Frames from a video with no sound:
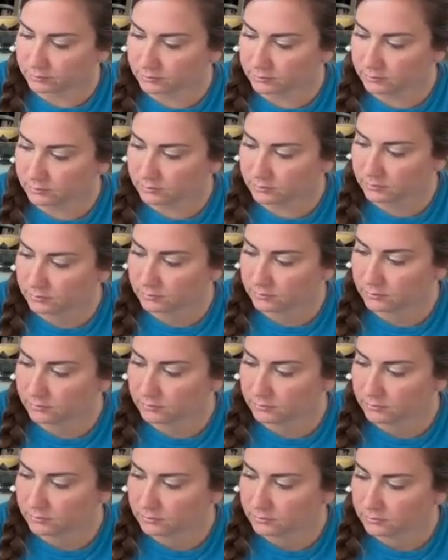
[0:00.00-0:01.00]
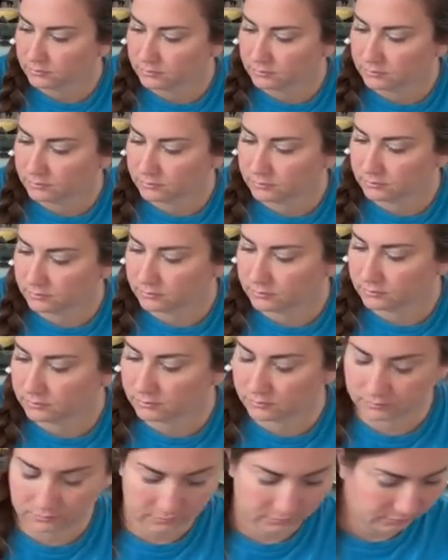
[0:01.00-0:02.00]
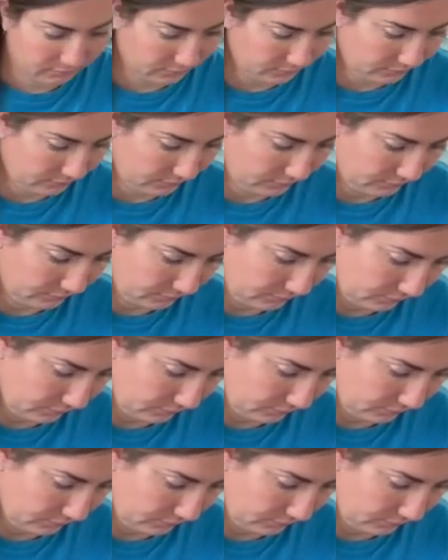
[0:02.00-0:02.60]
(silent)